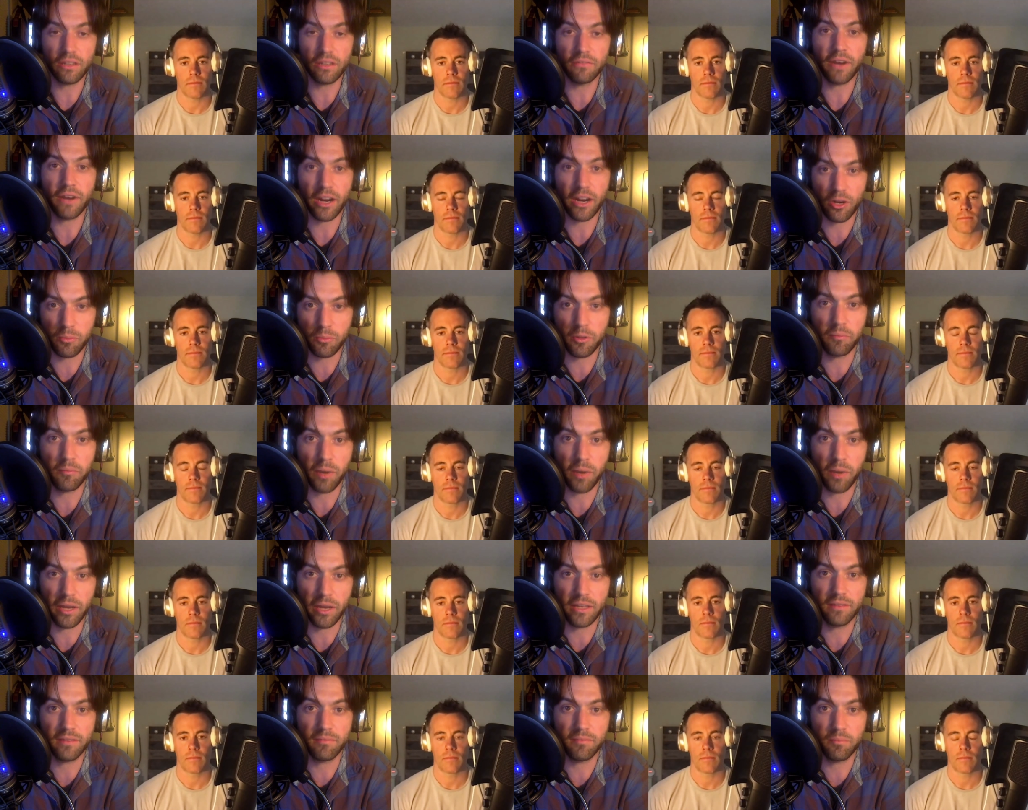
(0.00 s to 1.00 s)
Speaker 1: environment
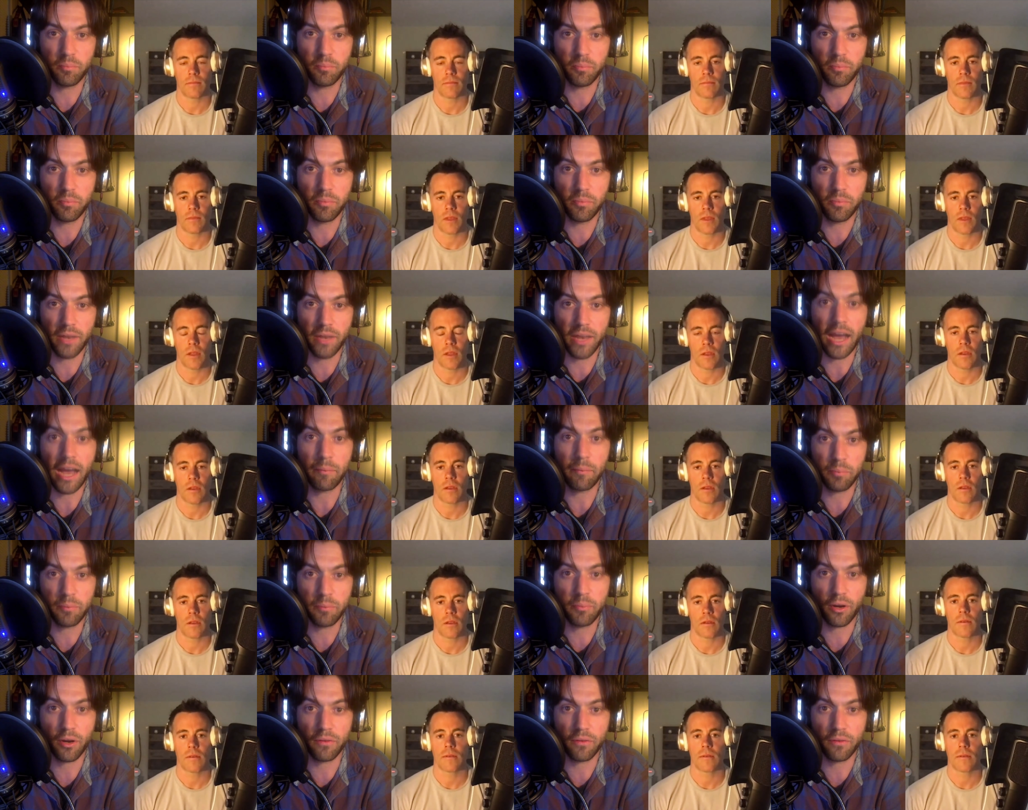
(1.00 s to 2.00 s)
might not be
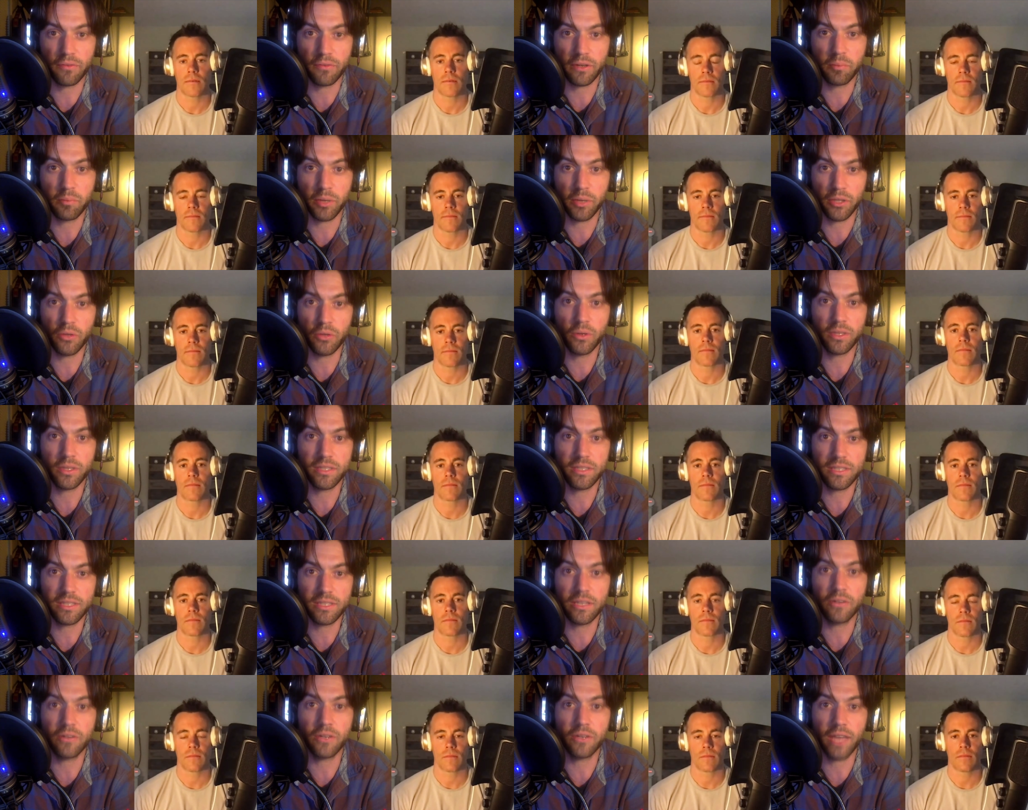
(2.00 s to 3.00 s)
perfect, but you can
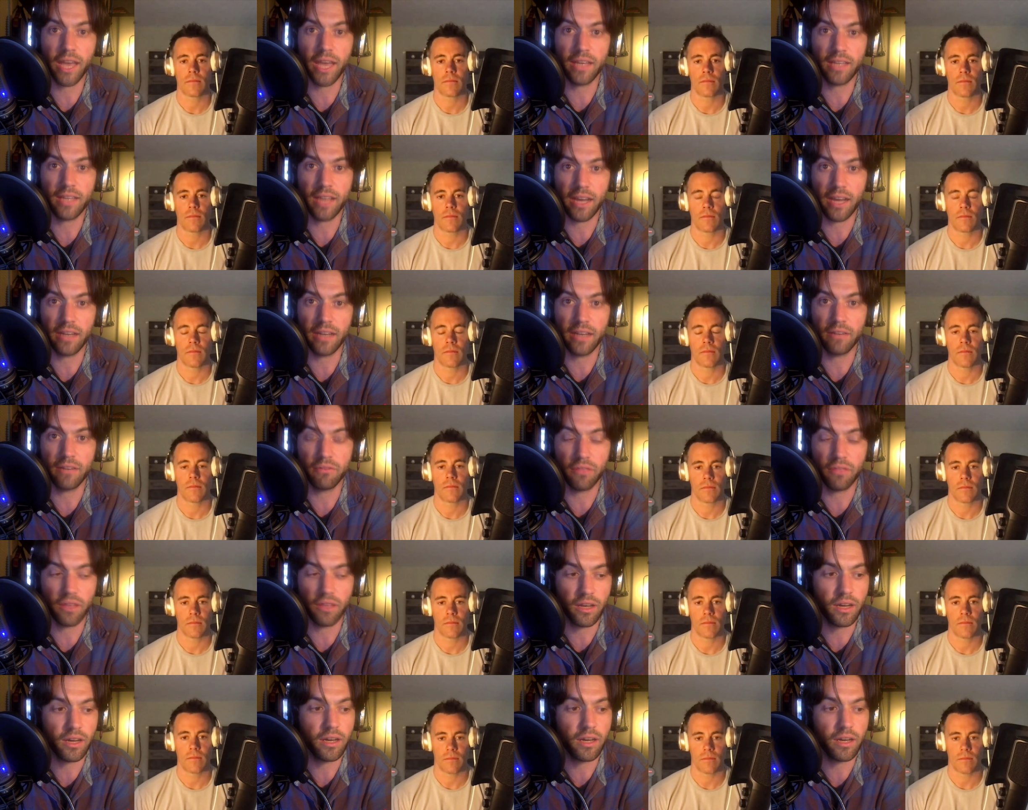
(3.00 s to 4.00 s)
still get kind of
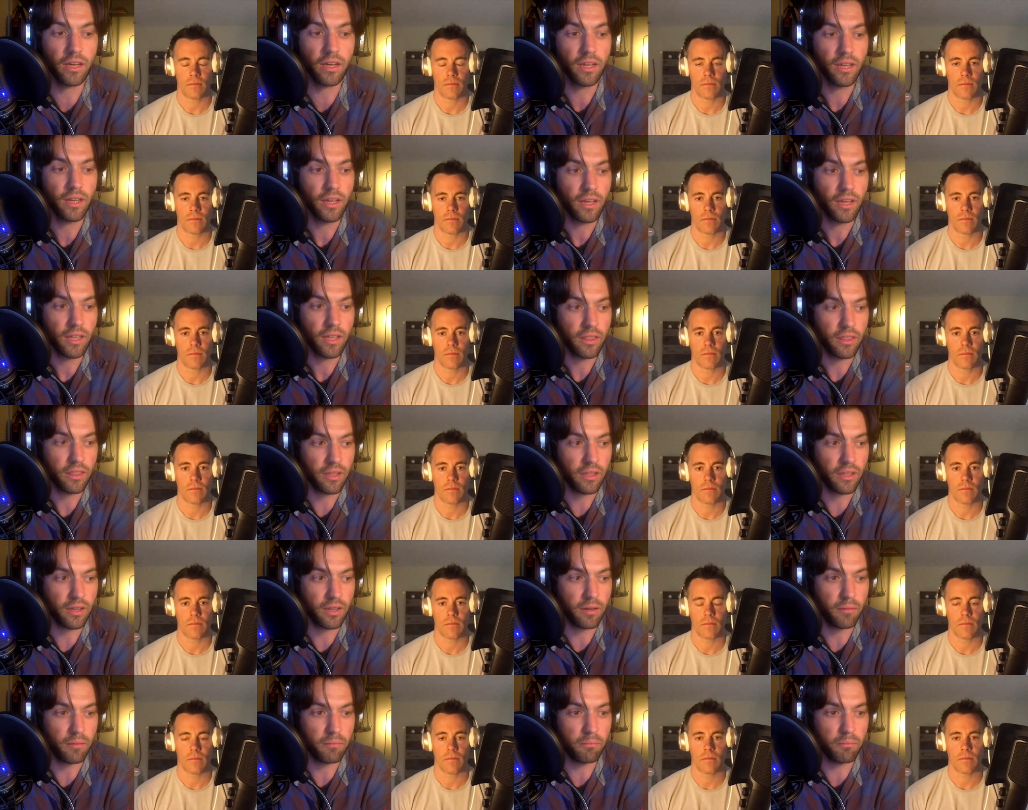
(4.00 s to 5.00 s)
the
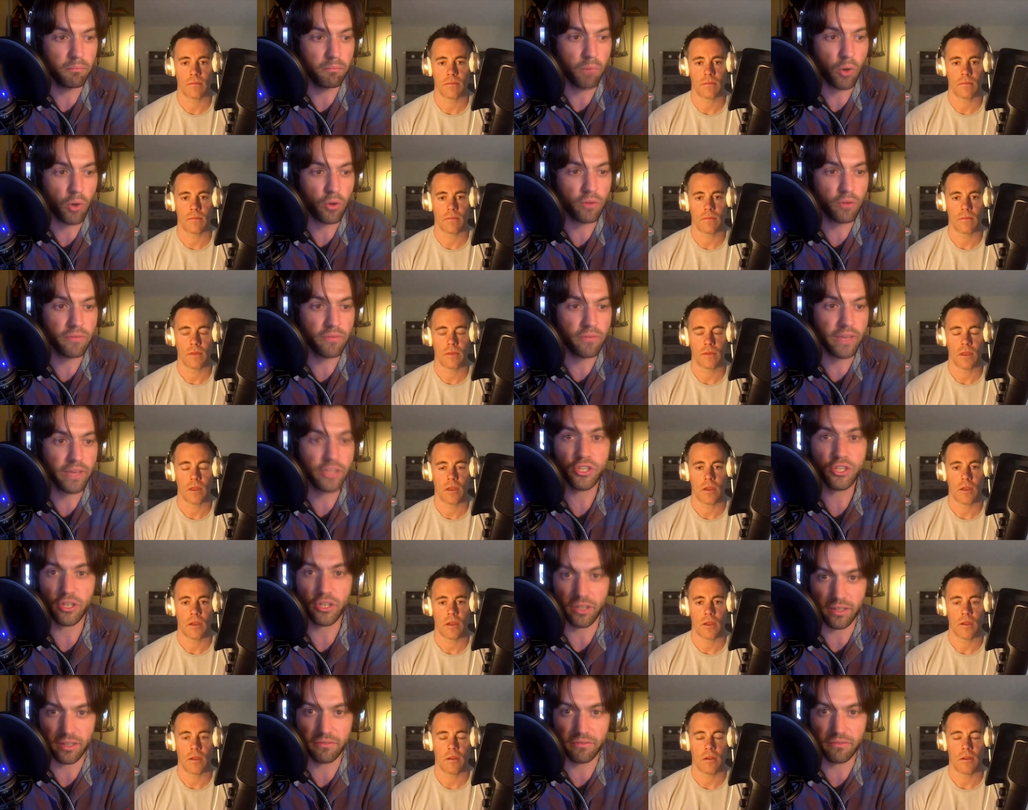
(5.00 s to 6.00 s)
the
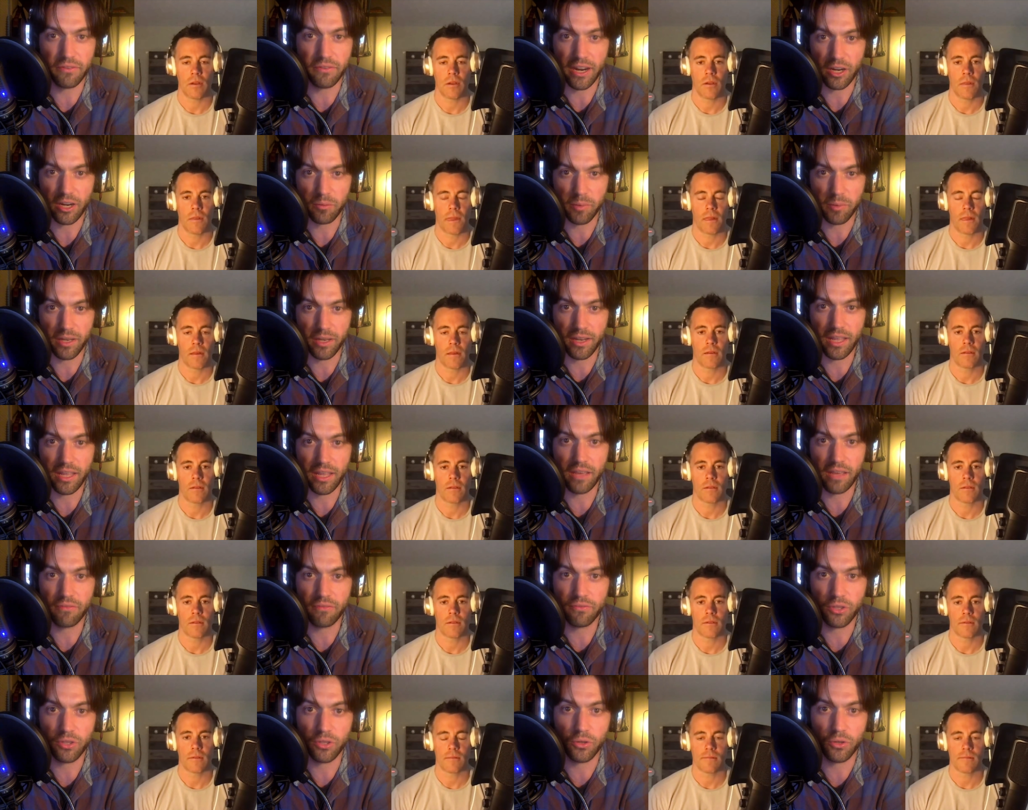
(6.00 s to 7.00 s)
motivational environment
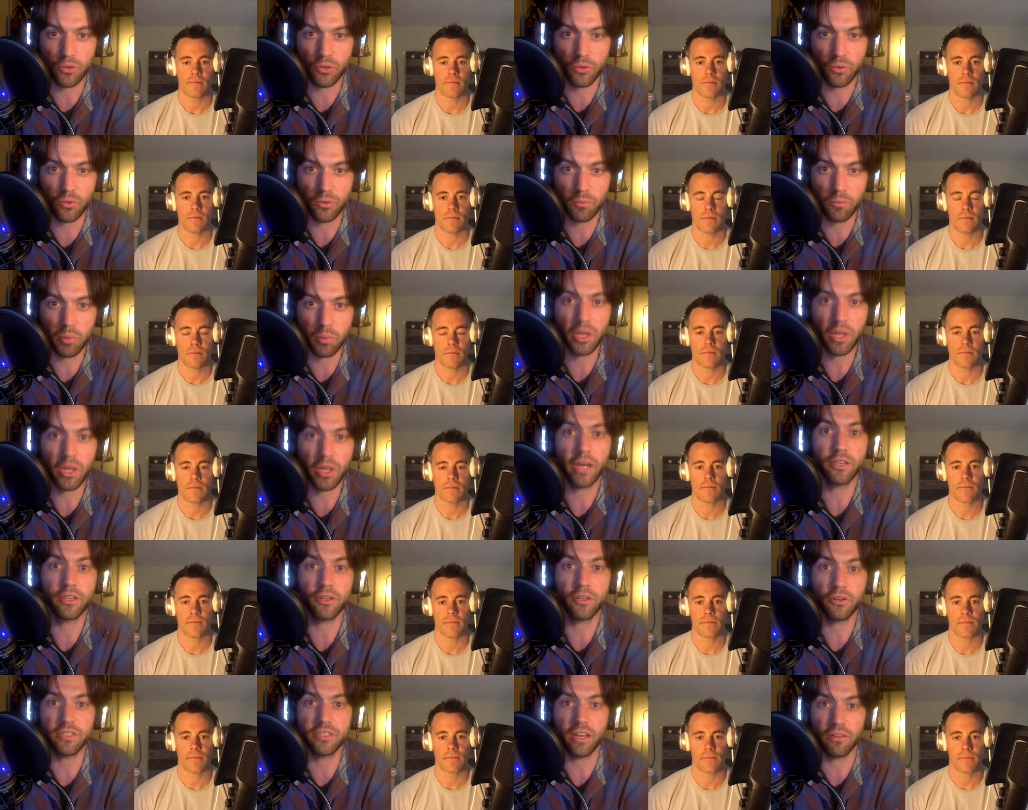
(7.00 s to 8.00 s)
if you plug
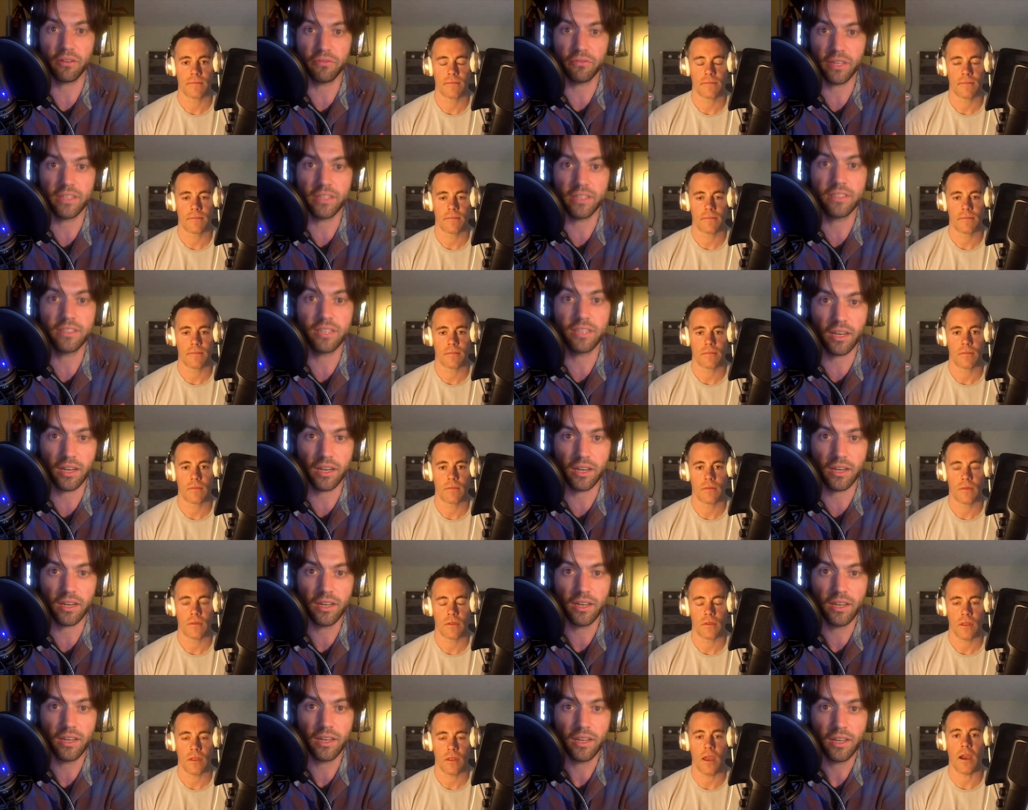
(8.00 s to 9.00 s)
yourself into
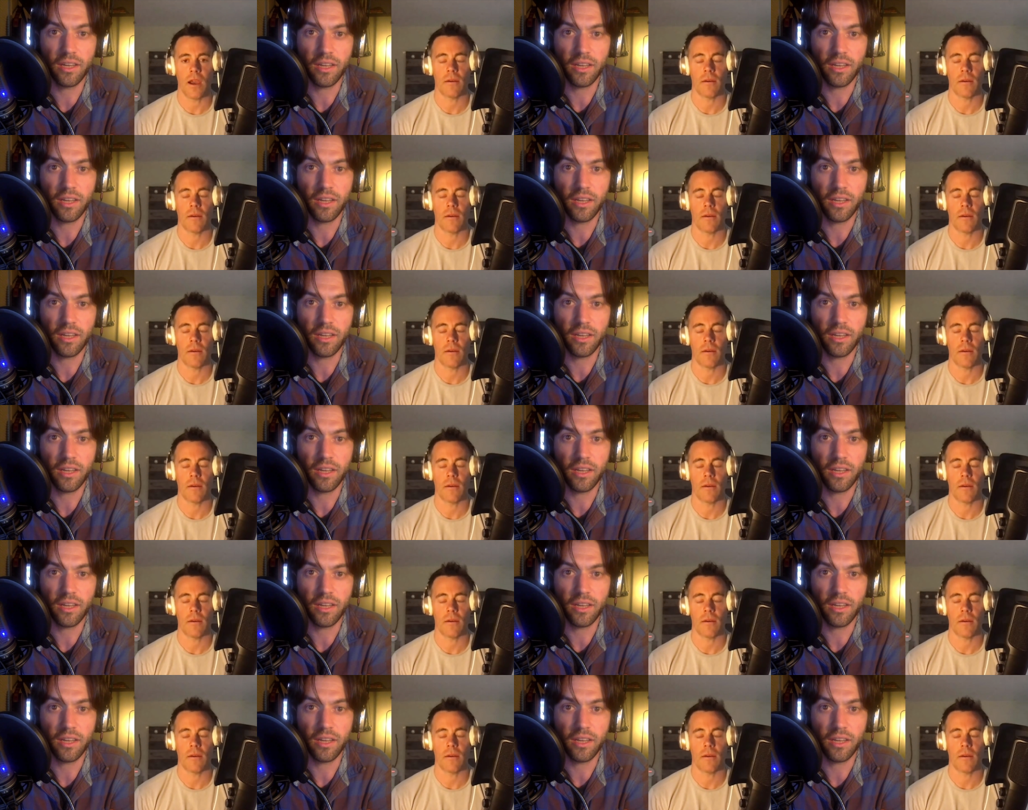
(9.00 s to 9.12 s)
yeah.